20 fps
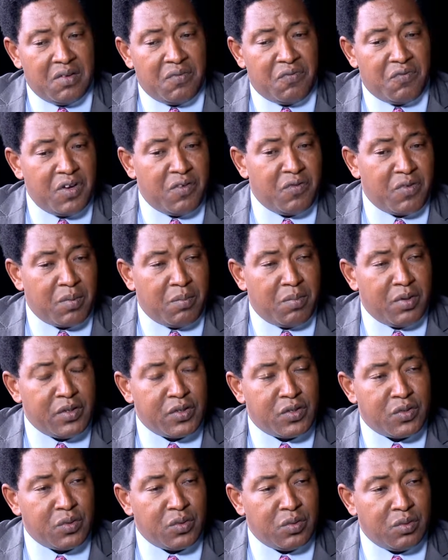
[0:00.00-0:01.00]
favorable
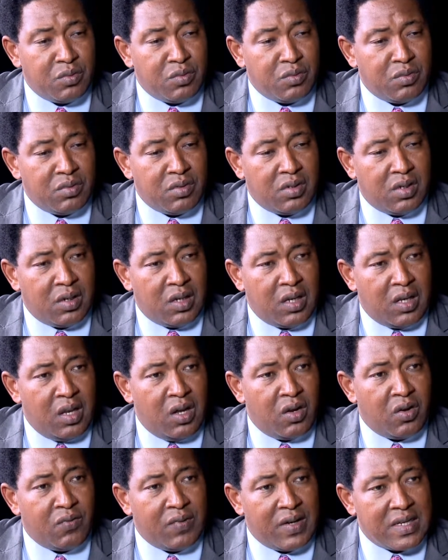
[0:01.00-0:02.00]
to a
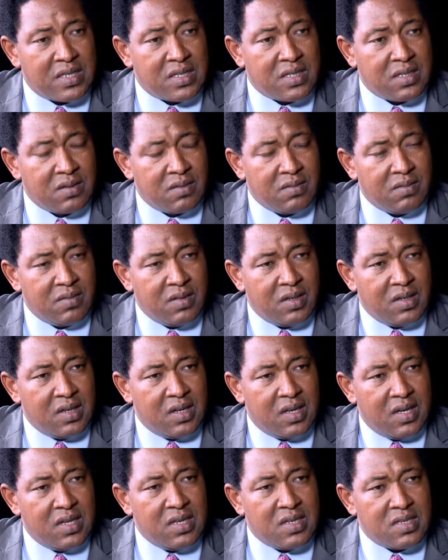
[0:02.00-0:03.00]
lot of us,
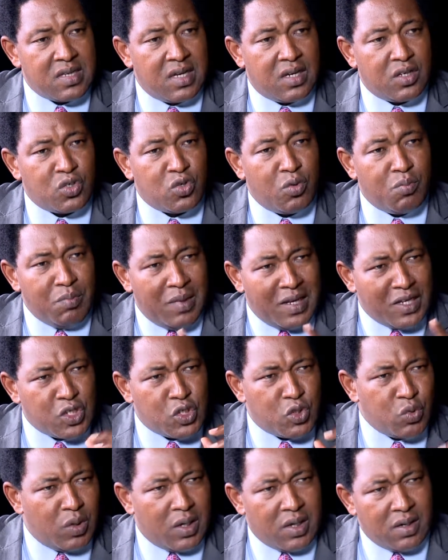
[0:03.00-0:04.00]
is that to make
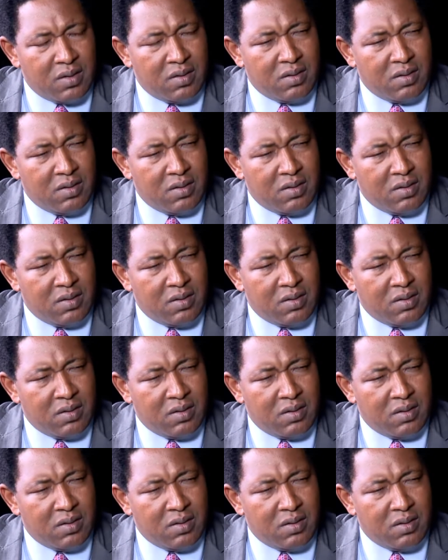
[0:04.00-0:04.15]
sure